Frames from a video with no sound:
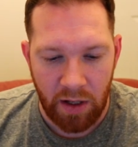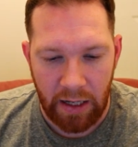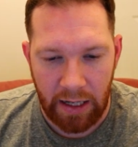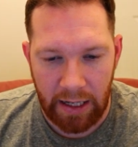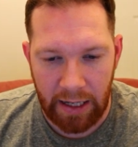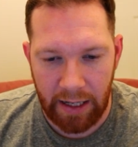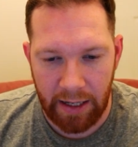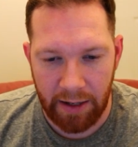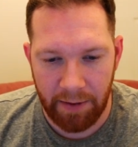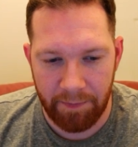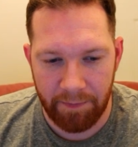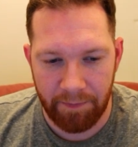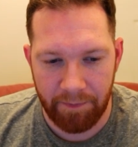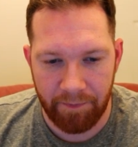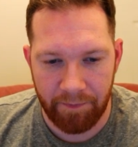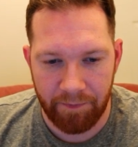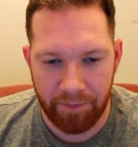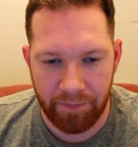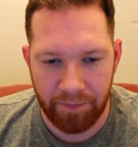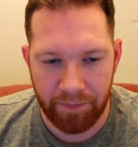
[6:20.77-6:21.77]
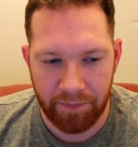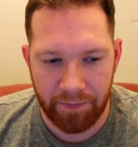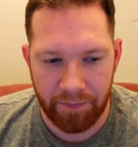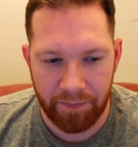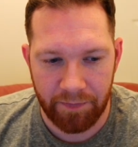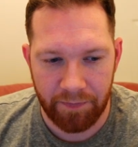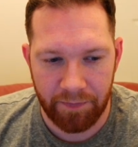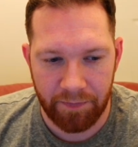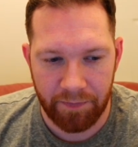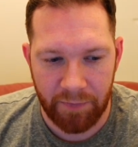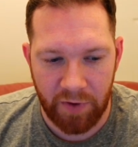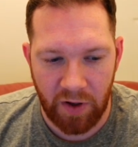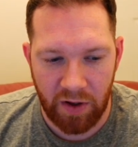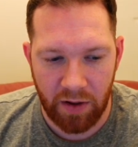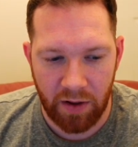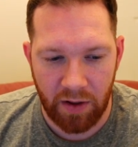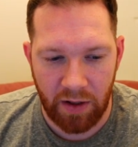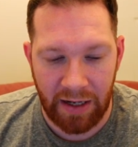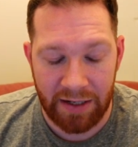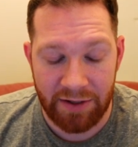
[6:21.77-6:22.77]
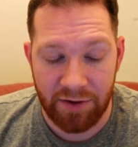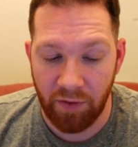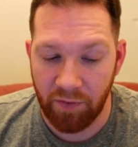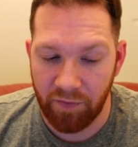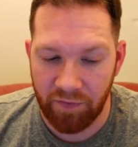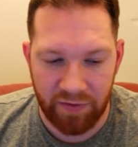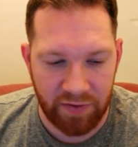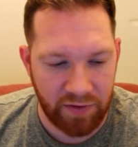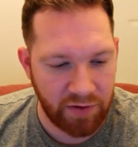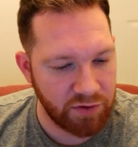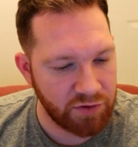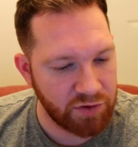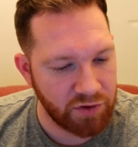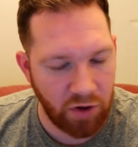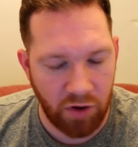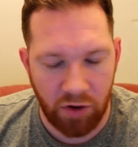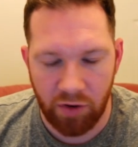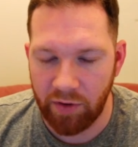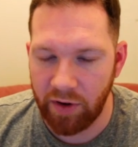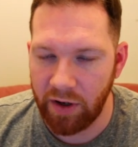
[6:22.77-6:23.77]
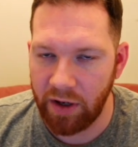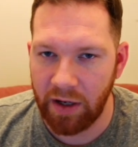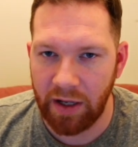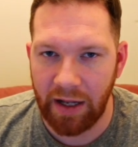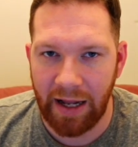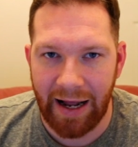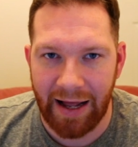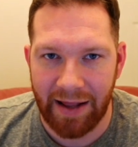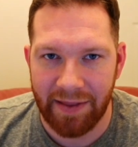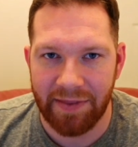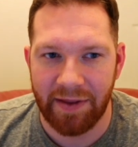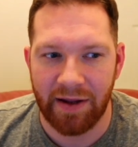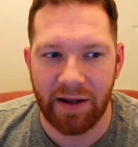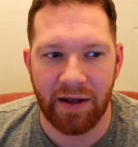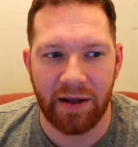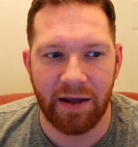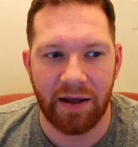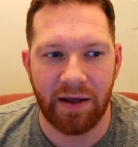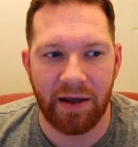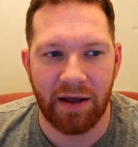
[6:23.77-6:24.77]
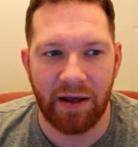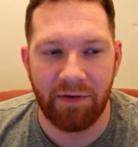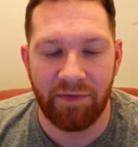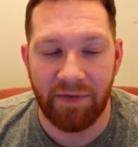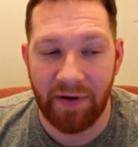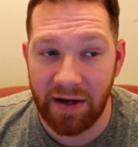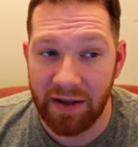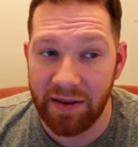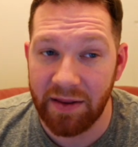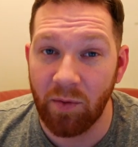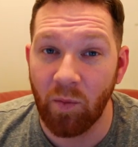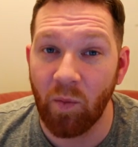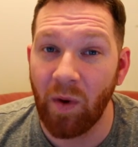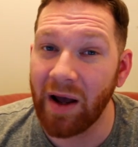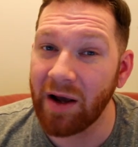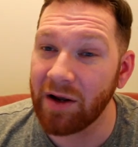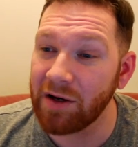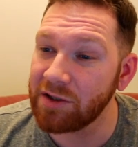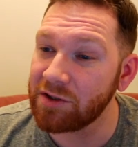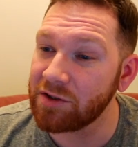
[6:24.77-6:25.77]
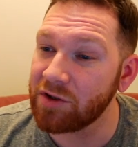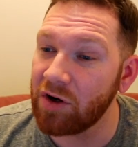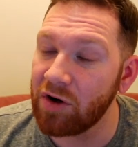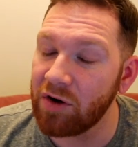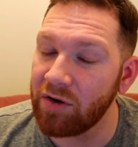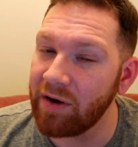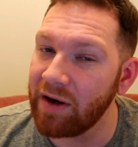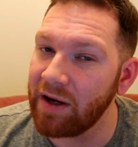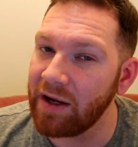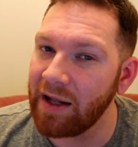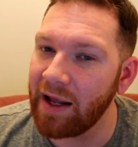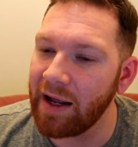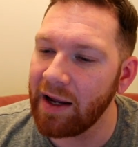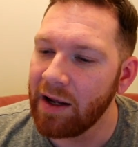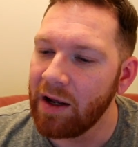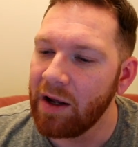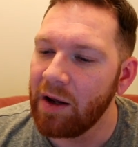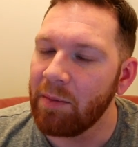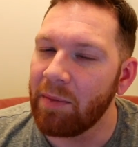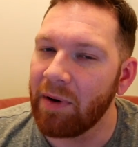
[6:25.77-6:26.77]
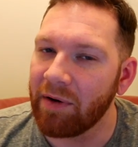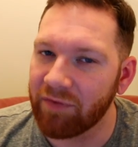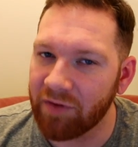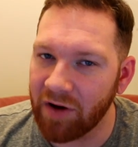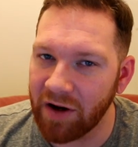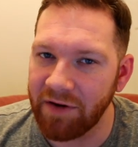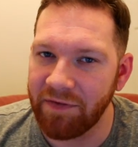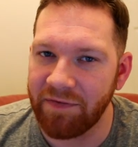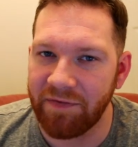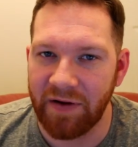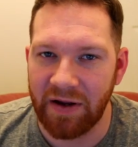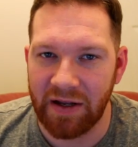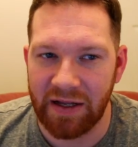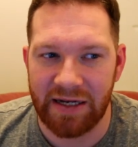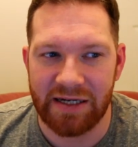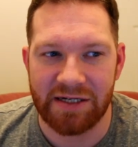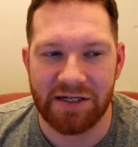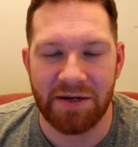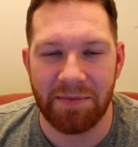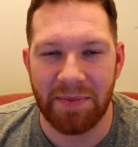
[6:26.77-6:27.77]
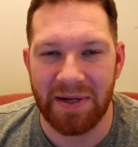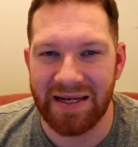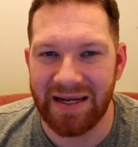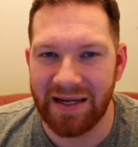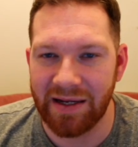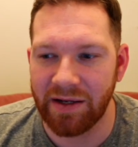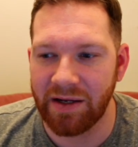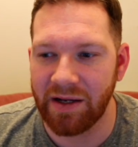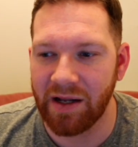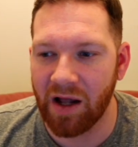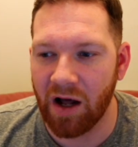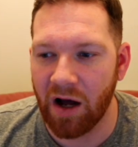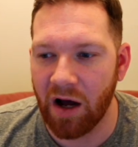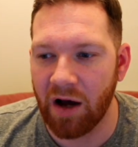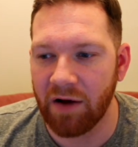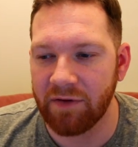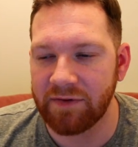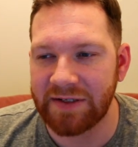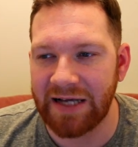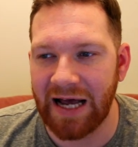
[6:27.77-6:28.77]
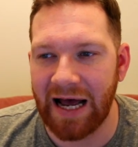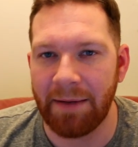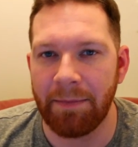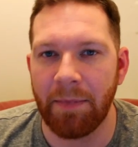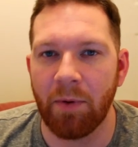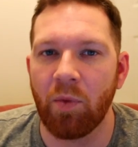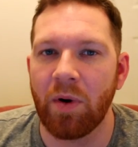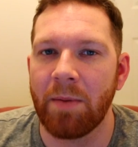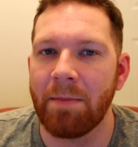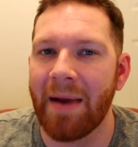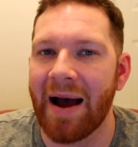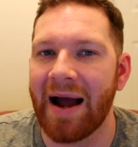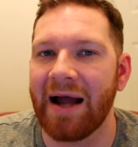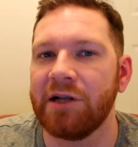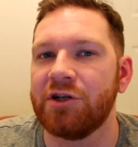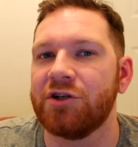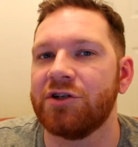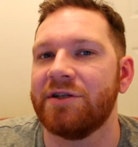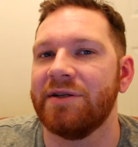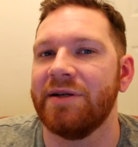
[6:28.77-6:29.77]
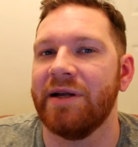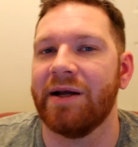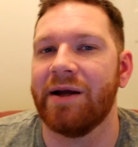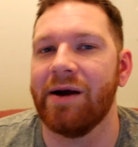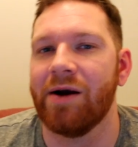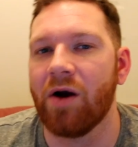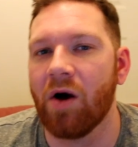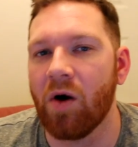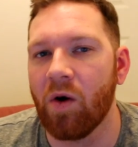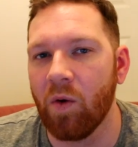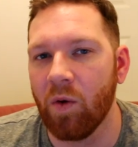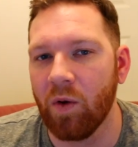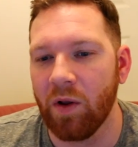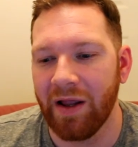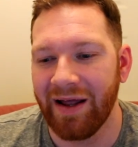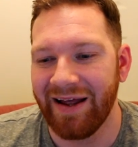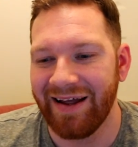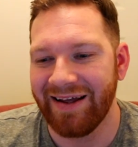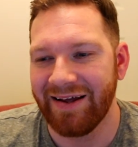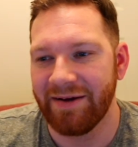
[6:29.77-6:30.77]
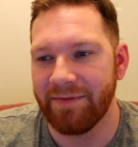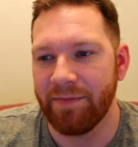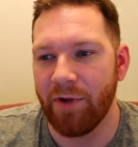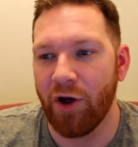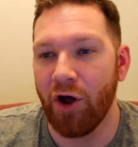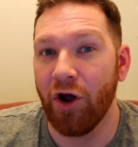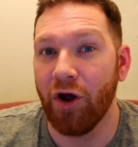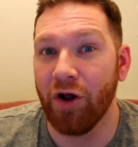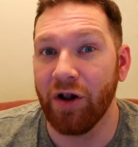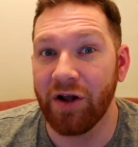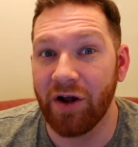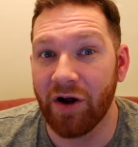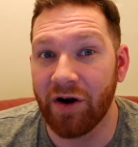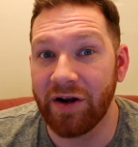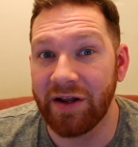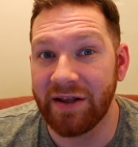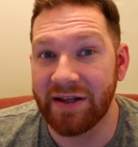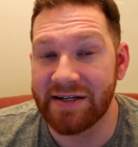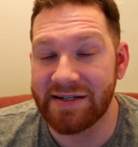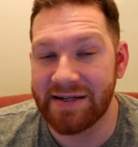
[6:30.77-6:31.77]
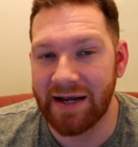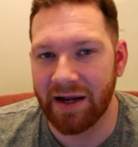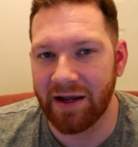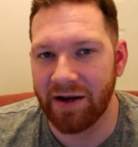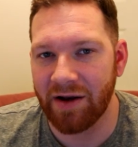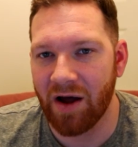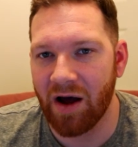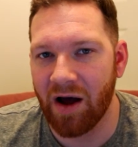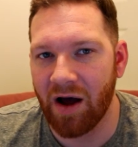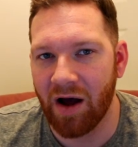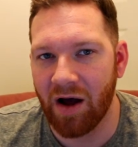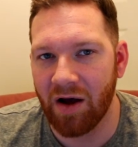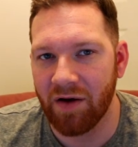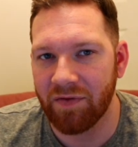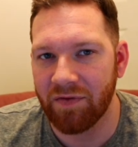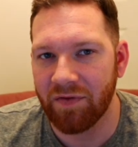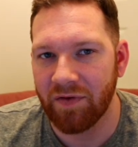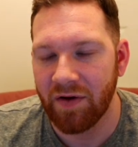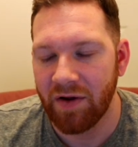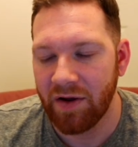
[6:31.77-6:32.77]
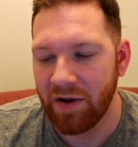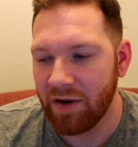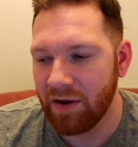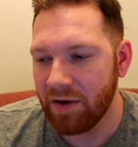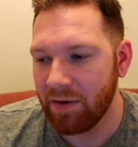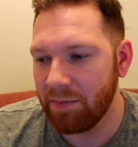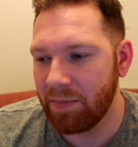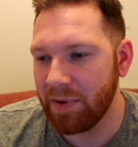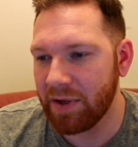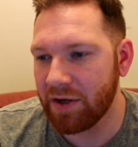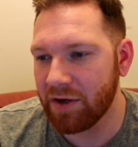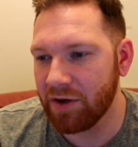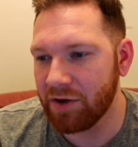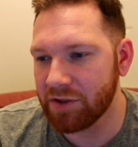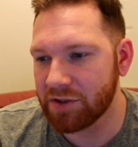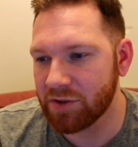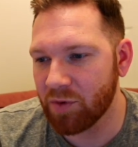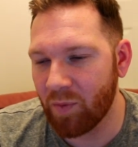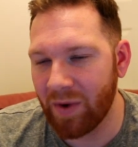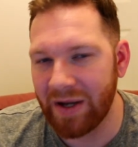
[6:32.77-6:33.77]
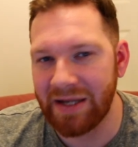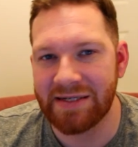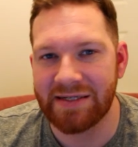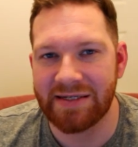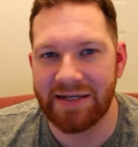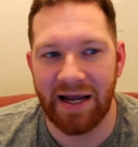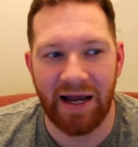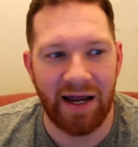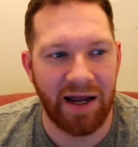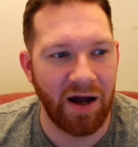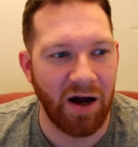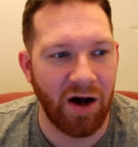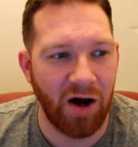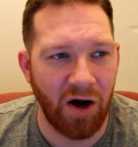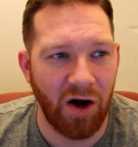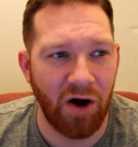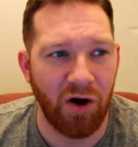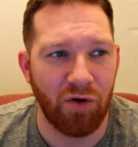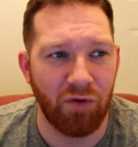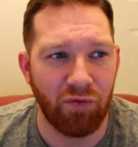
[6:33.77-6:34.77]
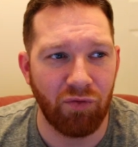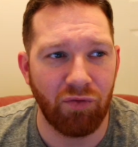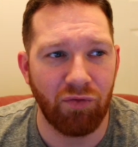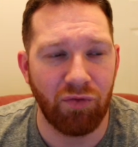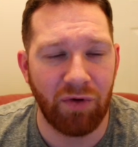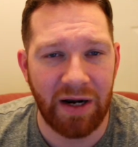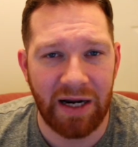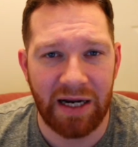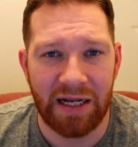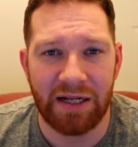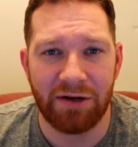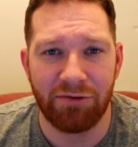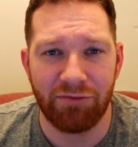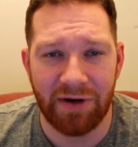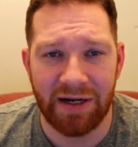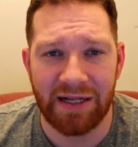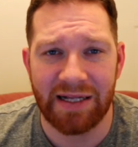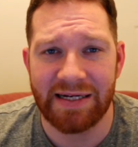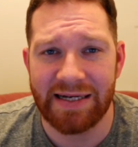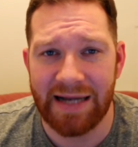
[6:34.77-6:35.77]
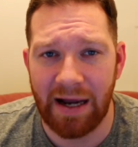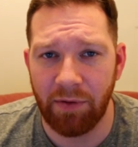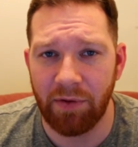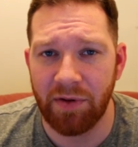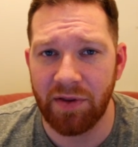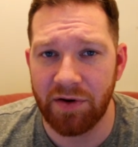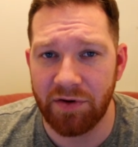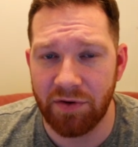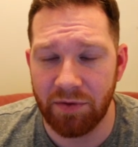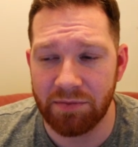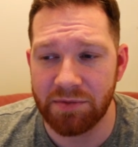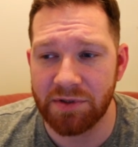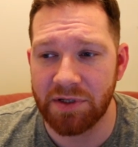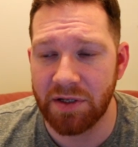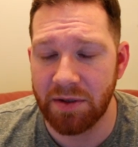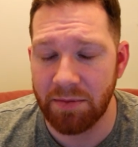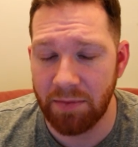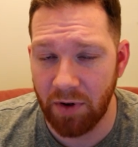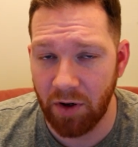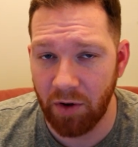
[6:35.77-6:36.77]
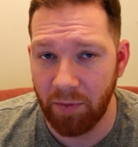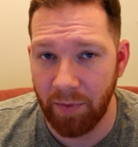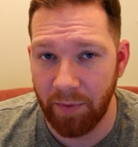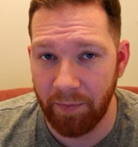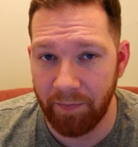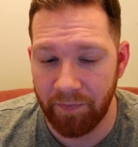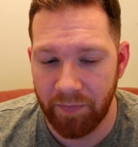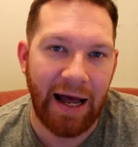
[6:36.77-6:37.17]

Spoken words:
I don't think they'll score early. I think, if anything, we're going to score early. But I've got a feeling it's going to be 0-0 at half-time and we might just nick a goal early on in the second half, because Wednesday are really, really down in the dumps at the moment.